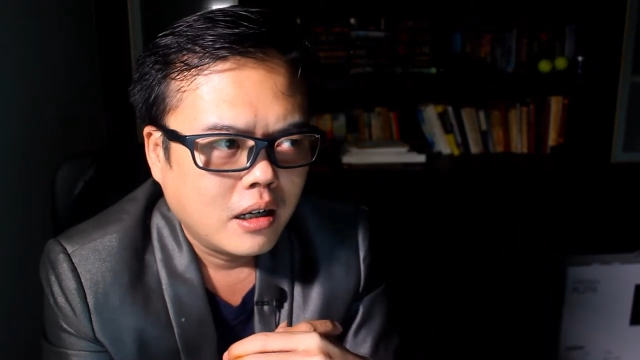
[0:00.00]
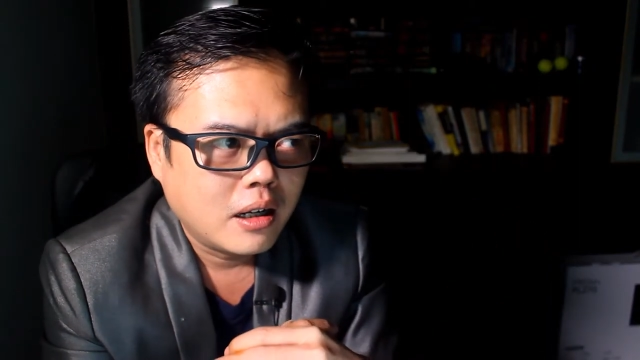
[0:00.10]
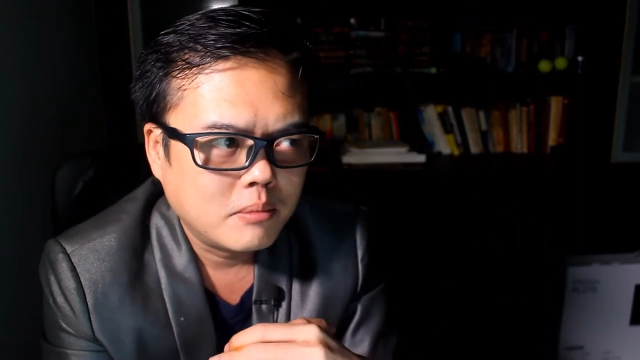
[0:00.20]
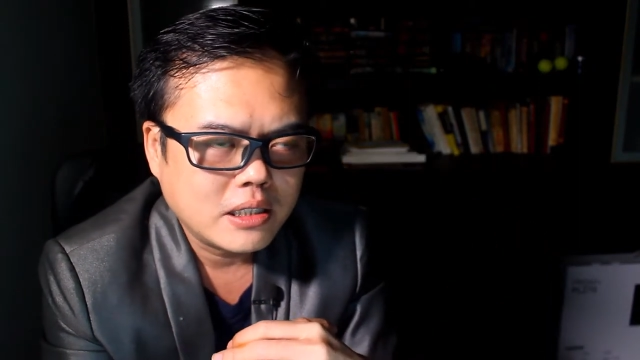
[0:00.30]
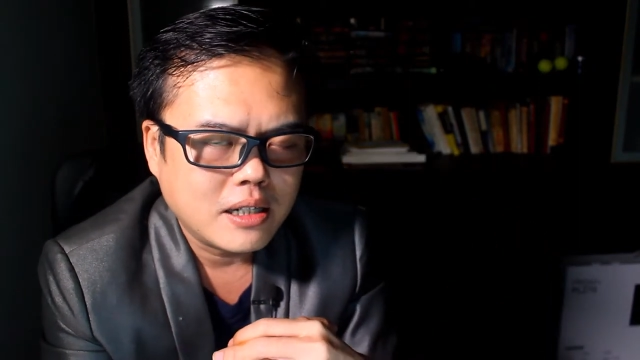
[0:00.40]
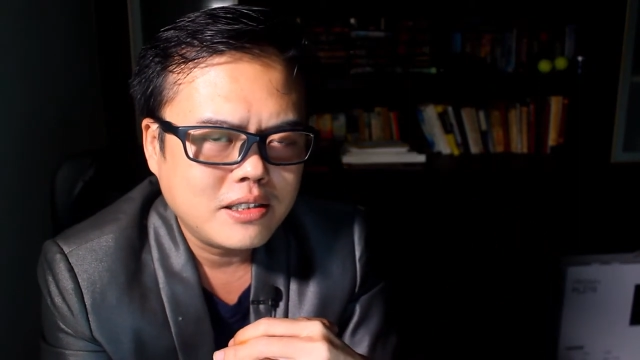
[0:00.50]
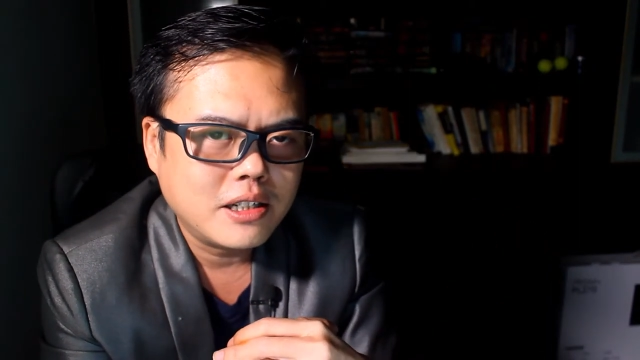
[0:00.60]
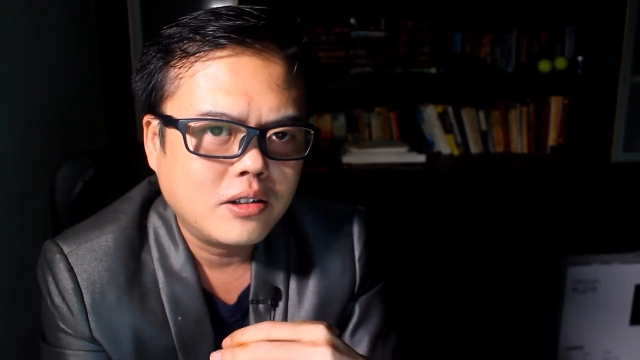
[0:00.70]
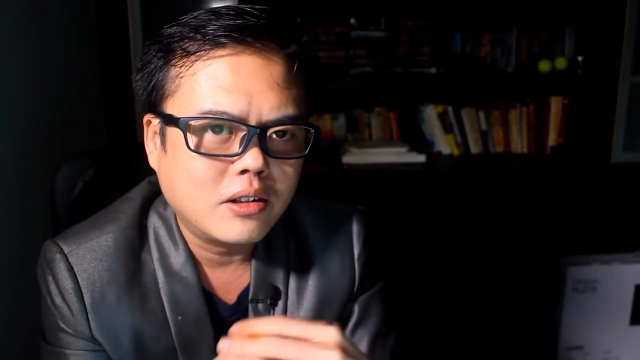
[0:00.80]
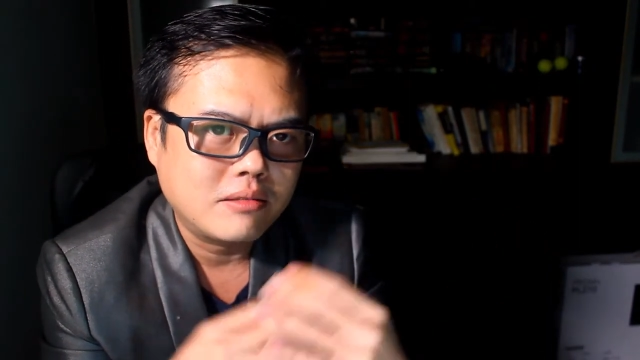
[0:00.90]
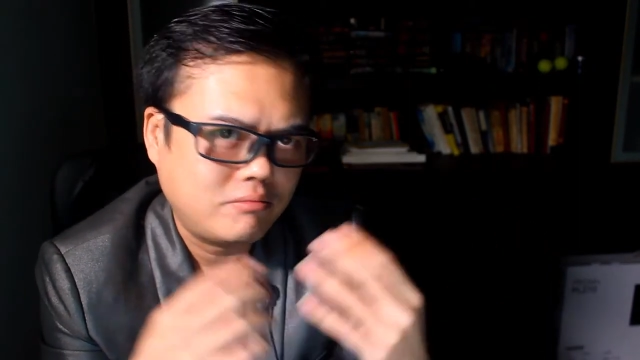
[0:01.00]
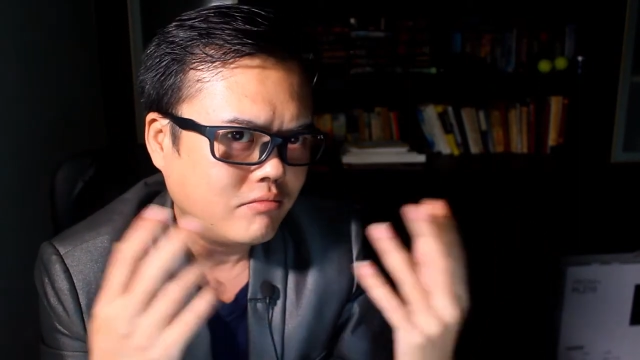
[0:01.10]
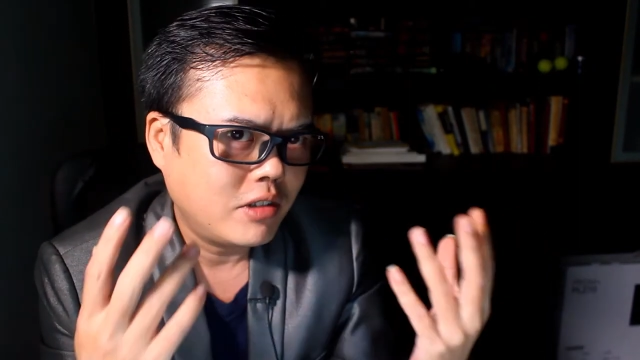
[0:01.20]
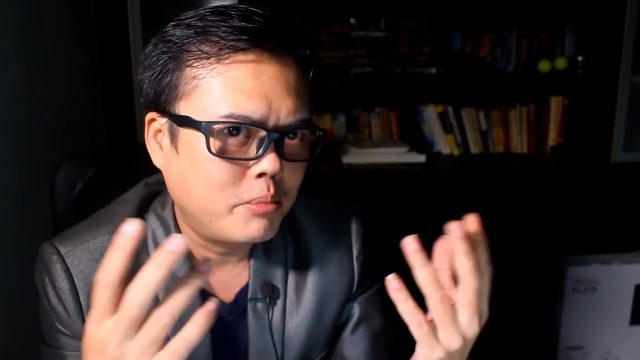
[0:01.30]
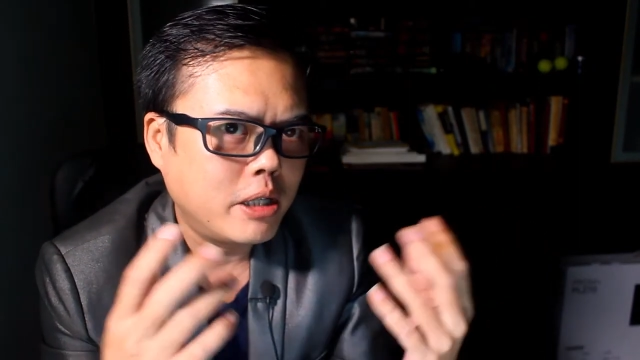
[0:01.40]
um, Cang Jie got
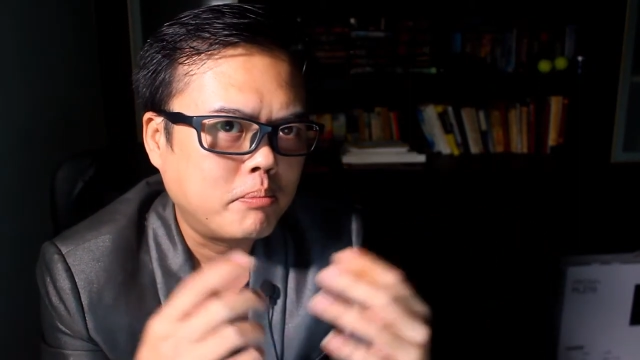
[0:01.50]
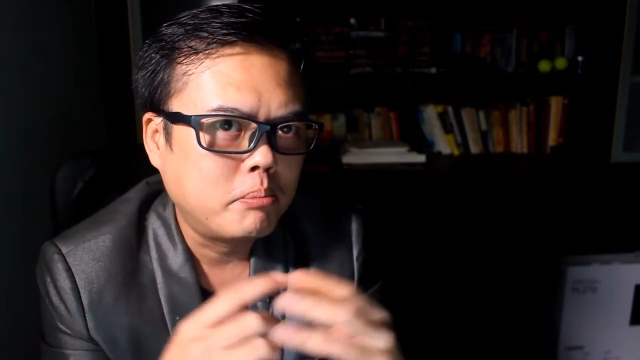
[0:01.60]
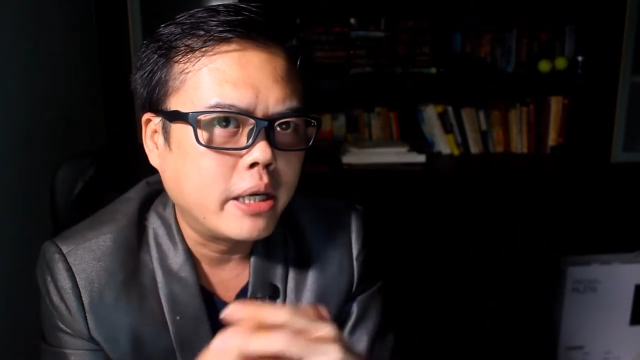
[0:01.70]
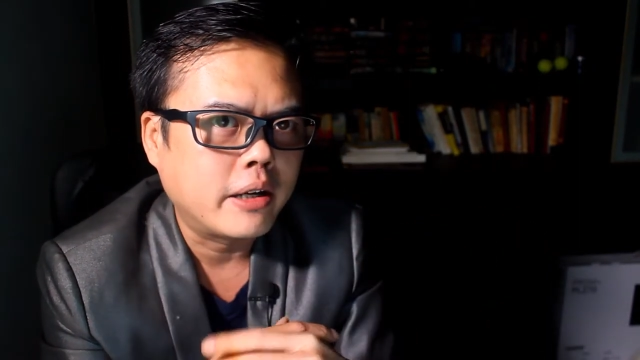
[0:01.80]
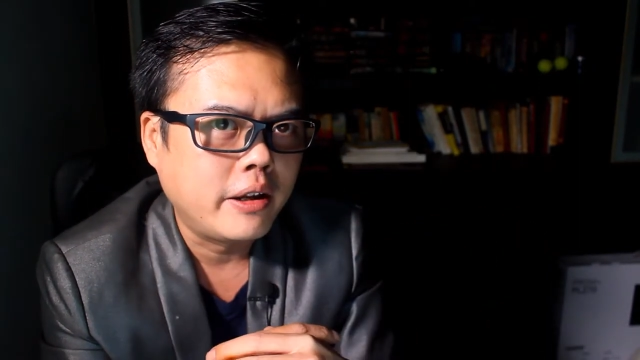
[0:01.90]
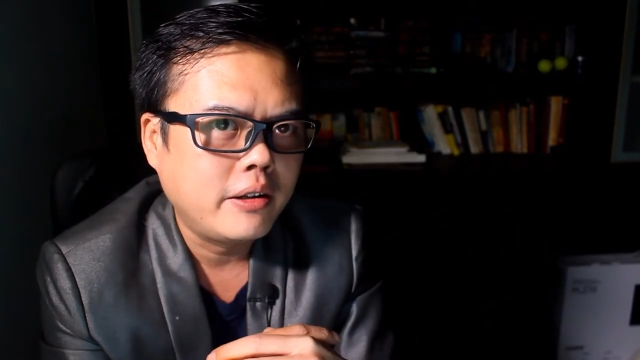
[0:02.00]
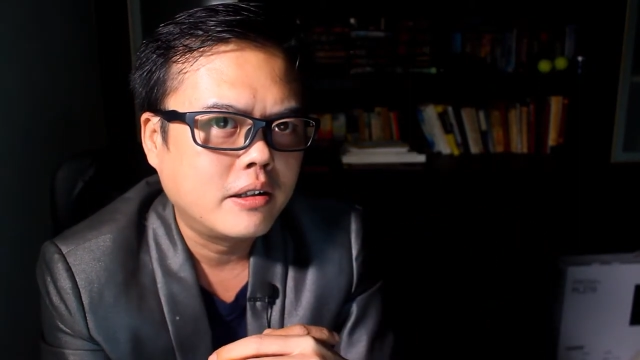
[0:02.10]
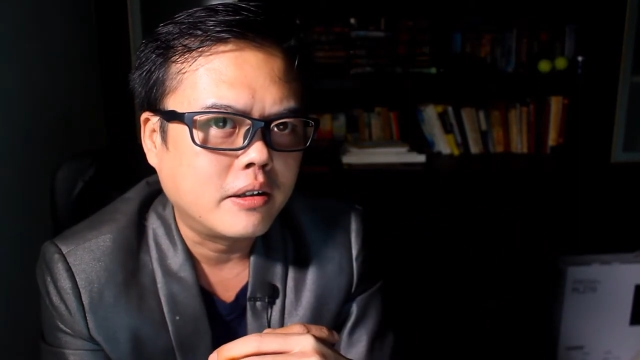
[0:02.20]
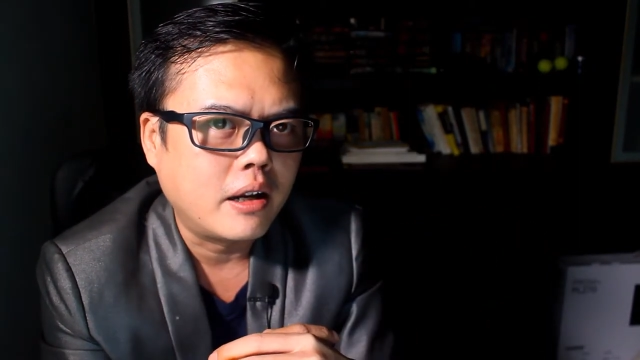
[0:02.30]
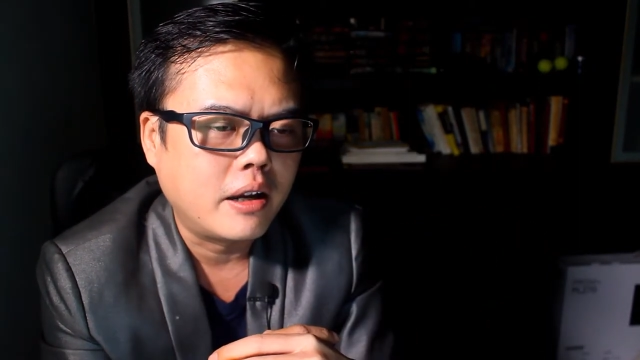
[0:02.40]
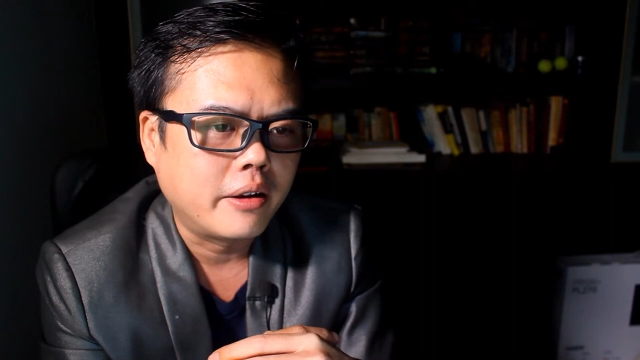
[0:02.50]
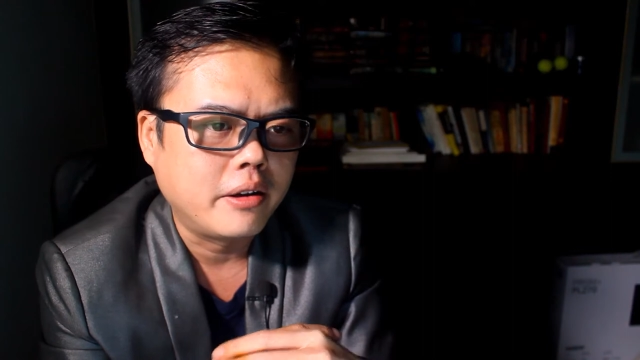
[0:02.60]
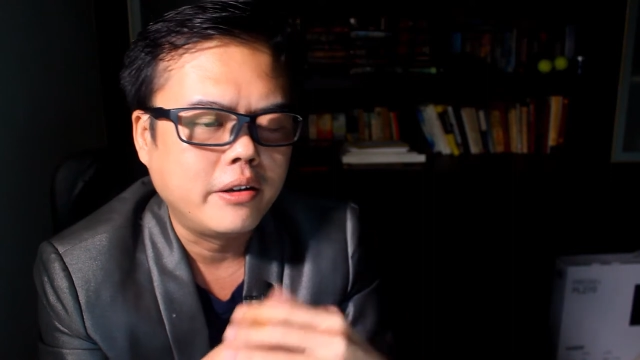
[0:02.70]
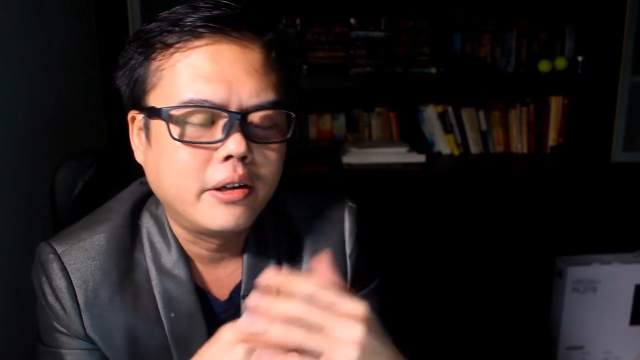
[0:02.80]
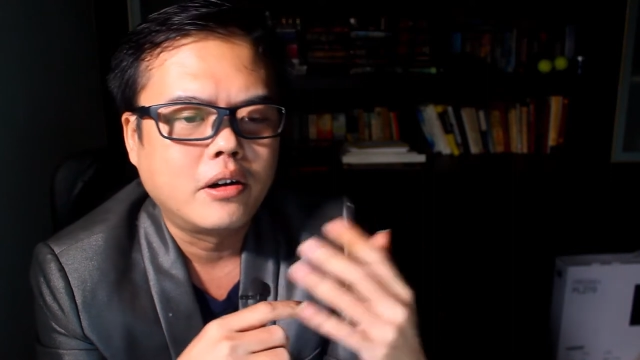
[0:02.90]
a bit big-headed
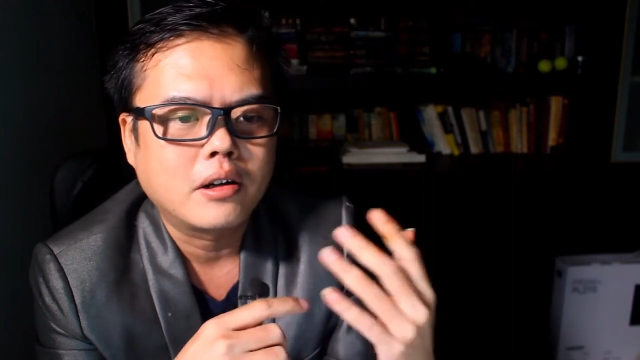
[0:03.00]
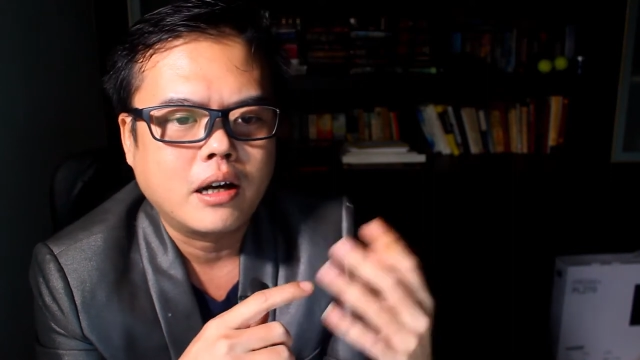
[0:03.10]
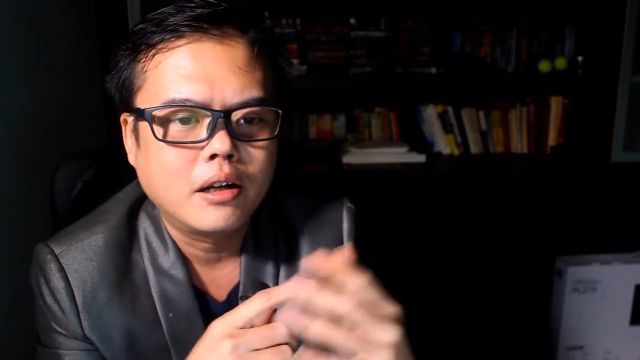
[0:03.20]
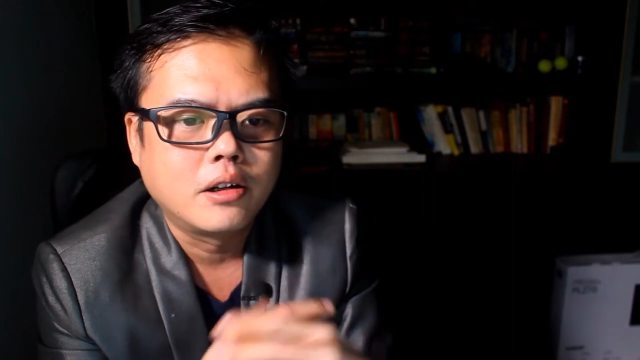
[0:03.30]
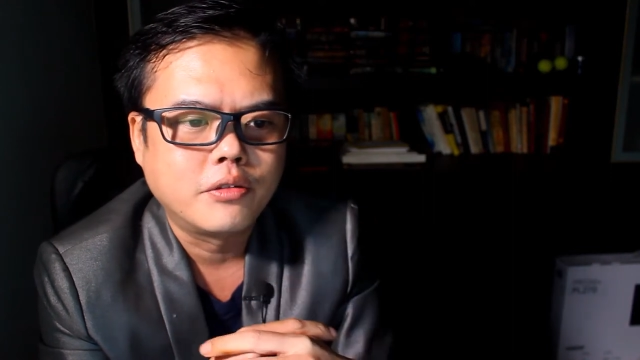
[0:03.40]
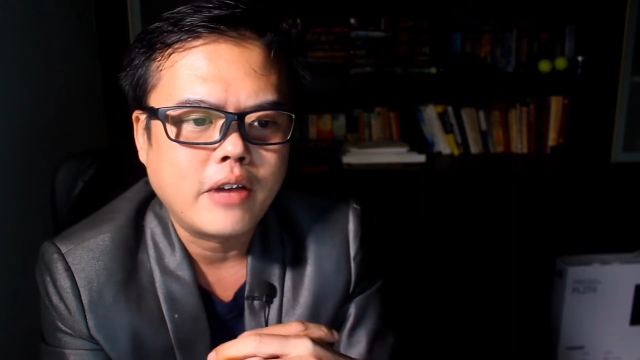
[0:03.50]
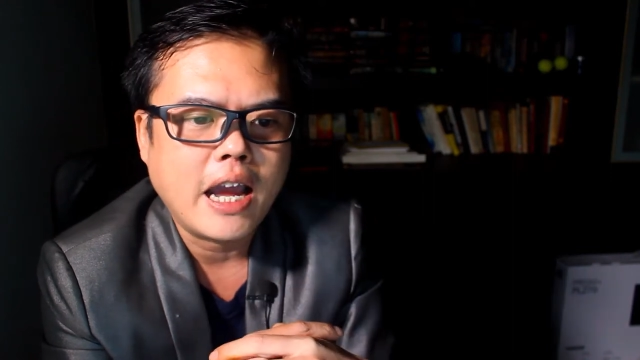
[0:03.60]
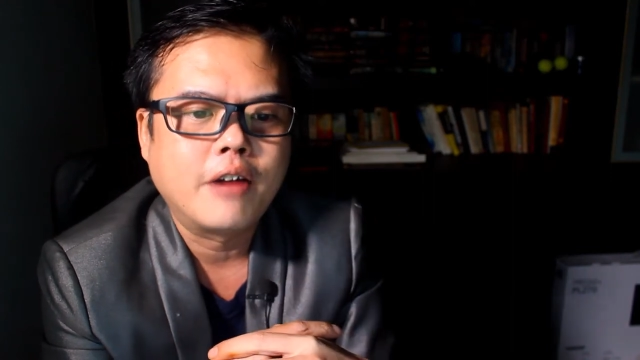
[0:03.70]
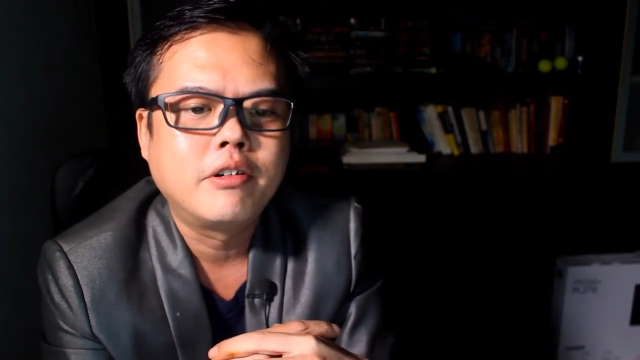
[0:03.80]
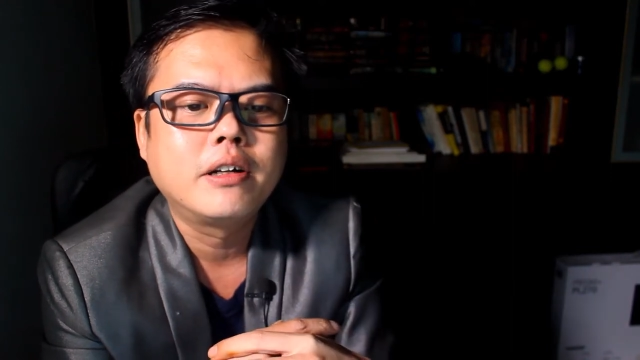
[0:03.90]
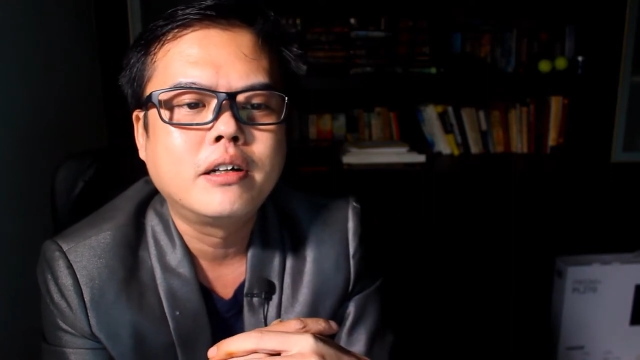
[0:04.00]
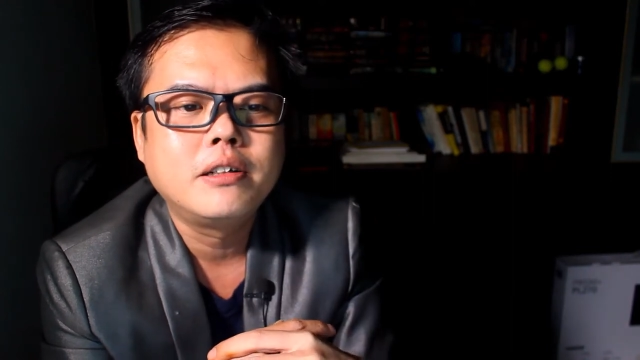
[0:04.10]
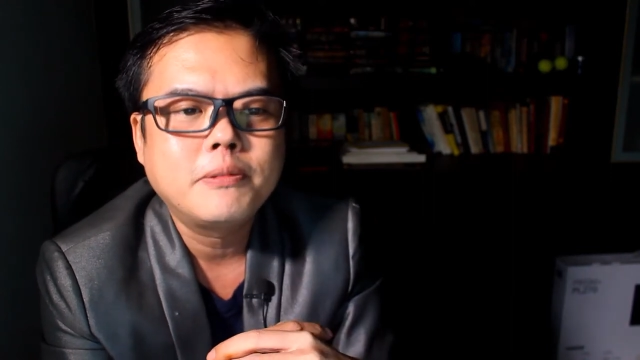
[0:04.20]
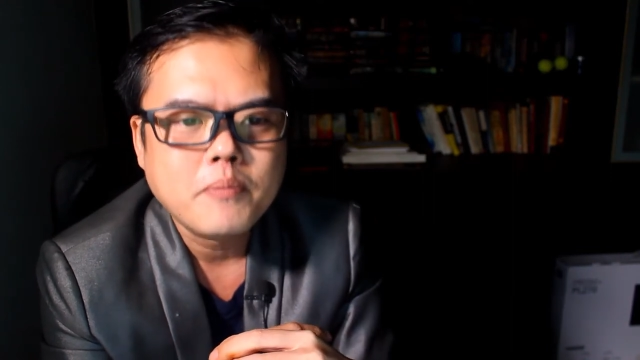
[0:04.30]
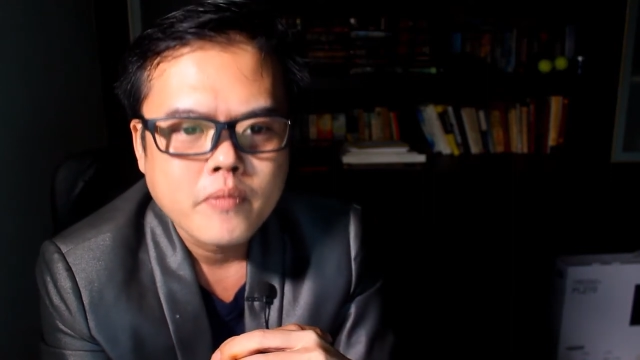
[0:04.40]
and he got kind of arrogant